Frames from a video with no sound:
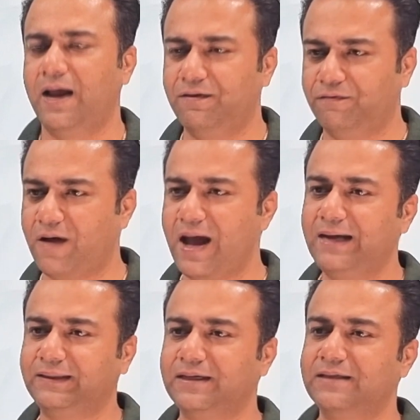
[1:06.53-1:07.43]
And
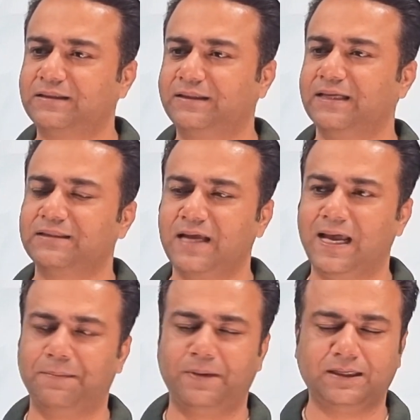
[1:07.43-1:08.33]
why does this
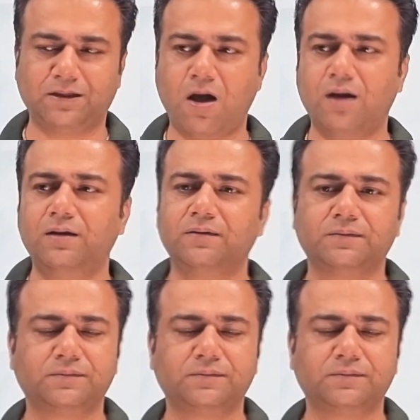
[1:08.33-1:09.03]
happen at all?